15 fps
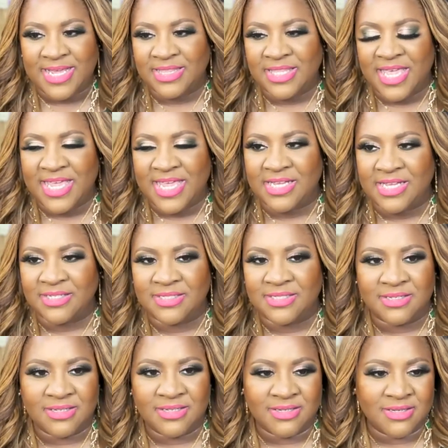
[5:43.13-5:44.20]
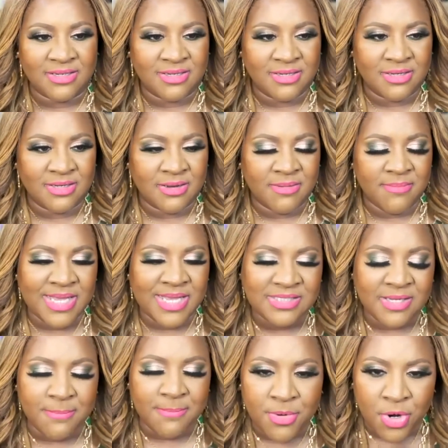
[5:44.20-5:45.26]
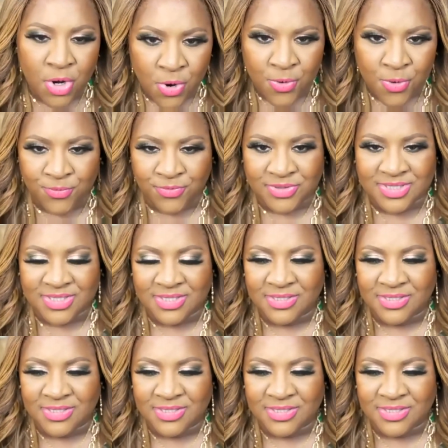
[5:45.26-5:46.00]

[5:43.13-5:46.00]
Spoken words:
things. Make some moves.